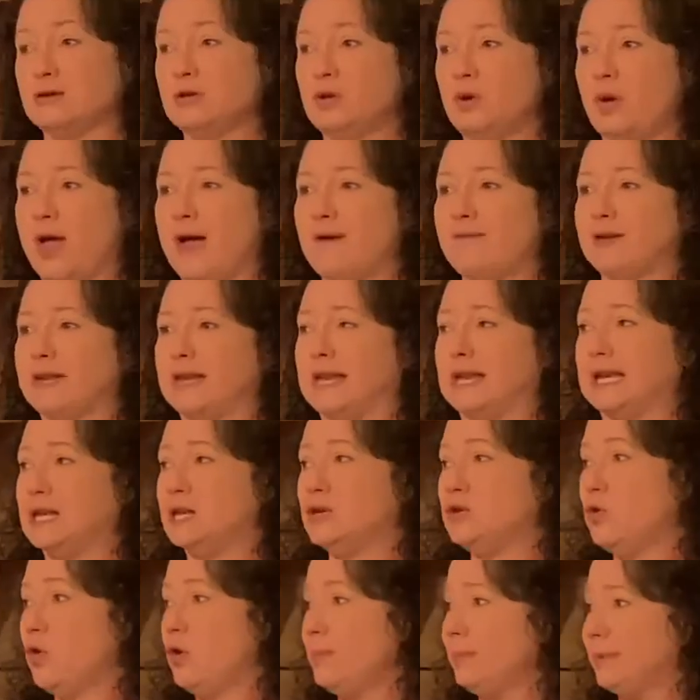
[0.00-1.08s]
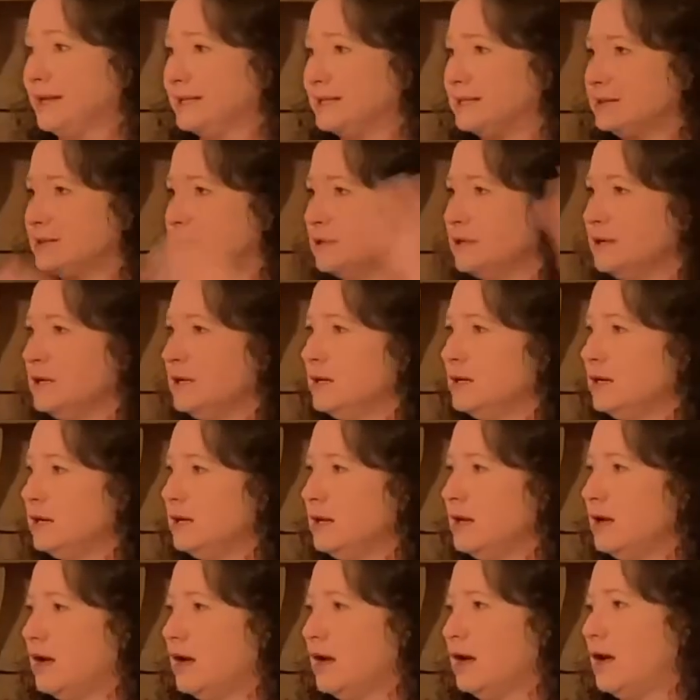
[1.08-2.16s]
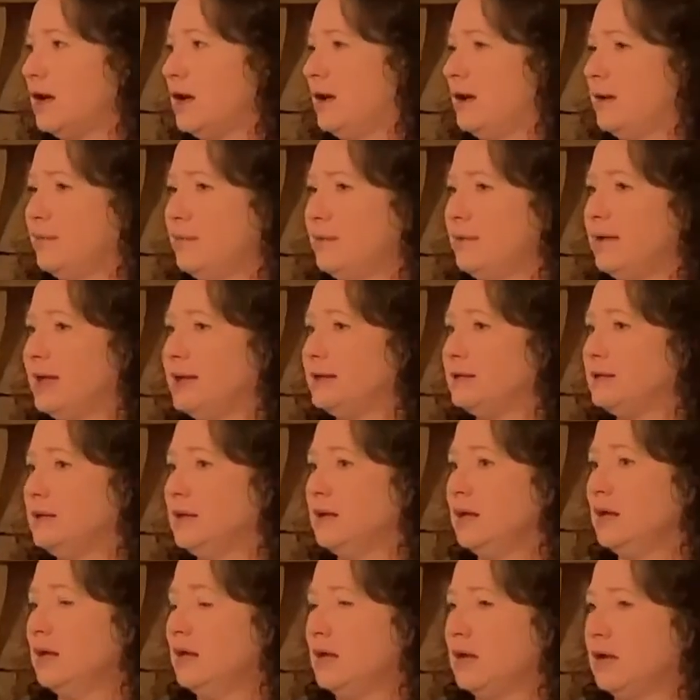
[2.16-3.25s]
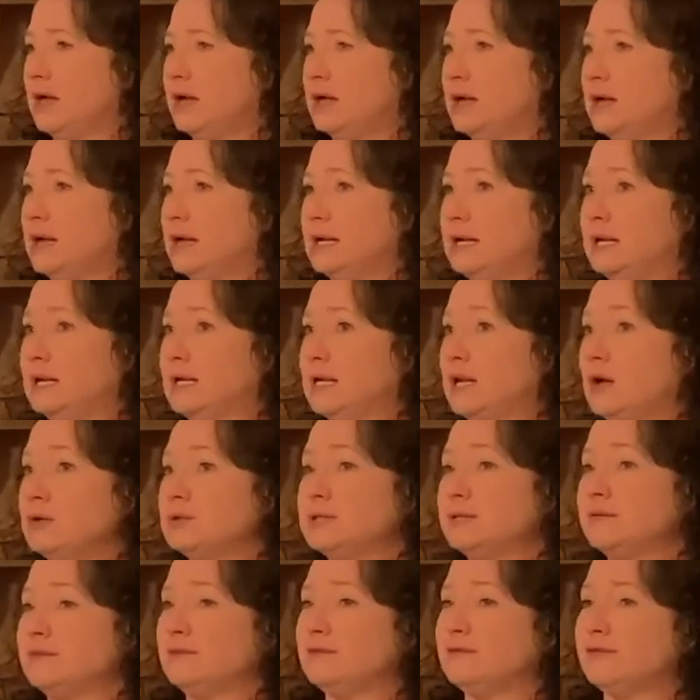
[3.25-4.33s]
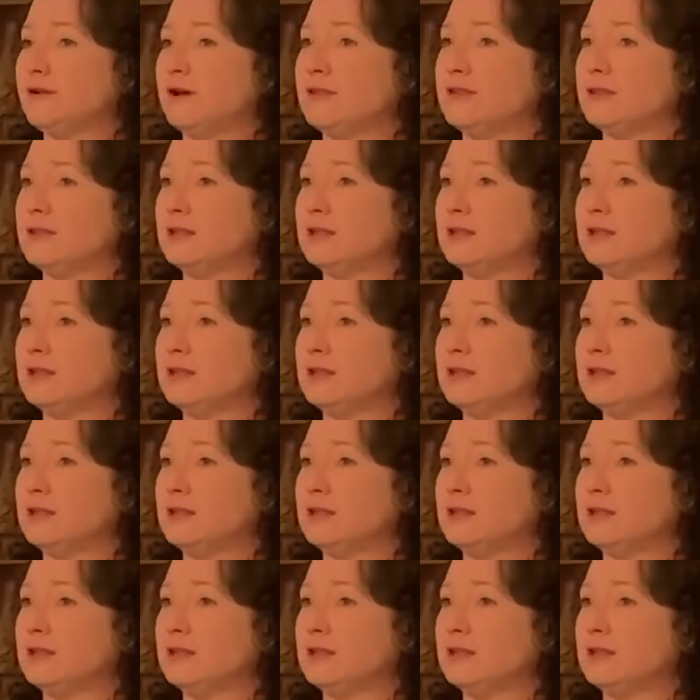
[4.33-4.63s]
you have an enormous, and it goes even further.